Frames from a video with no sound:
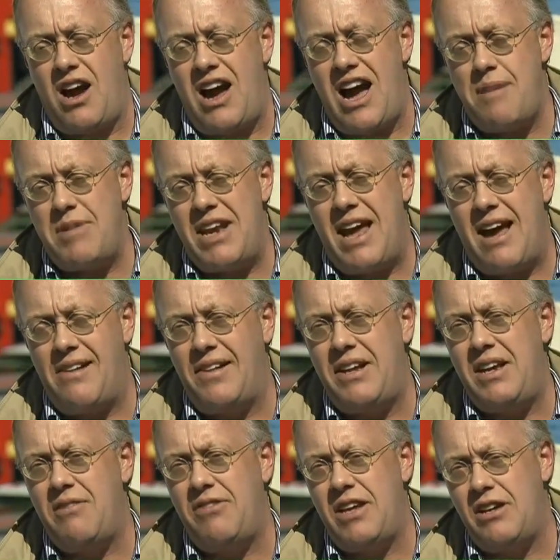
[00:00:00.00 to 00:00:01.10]

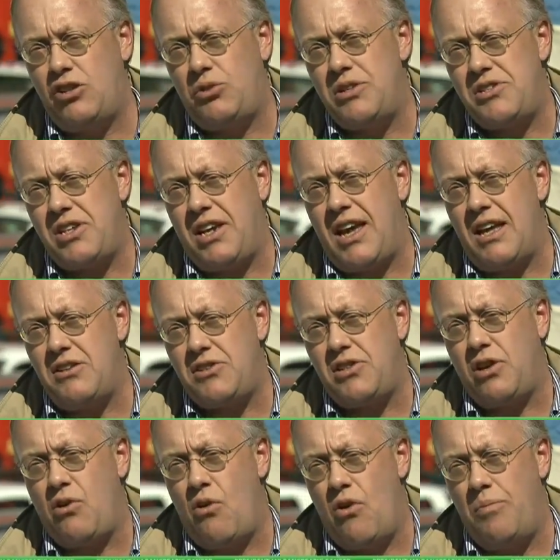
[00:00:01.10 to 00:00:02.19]
commonality of interests
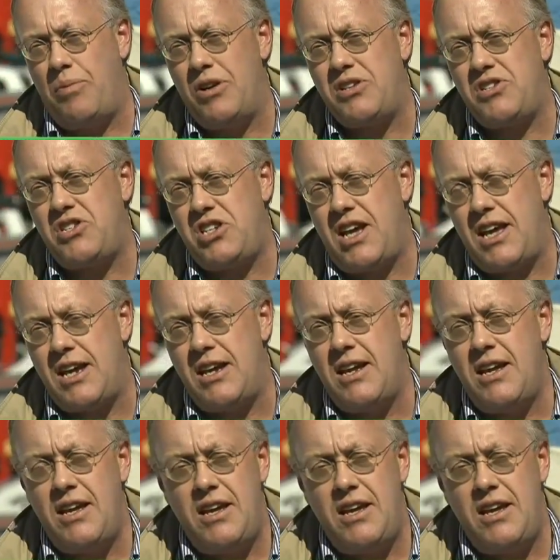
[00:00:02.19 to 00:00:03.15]
against the corporate state